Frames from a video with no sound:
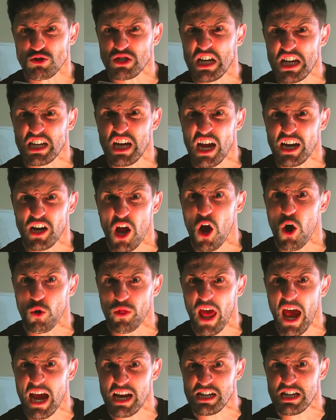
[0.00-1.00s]
you think I
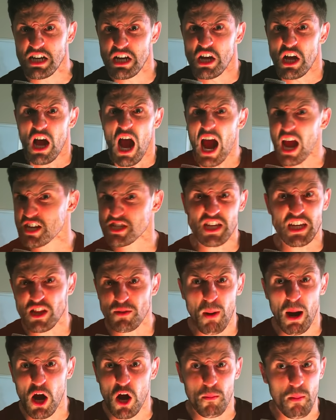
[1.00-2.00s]
know that? I
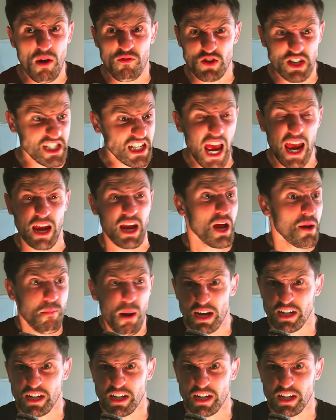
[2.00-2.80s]
see my arm every day.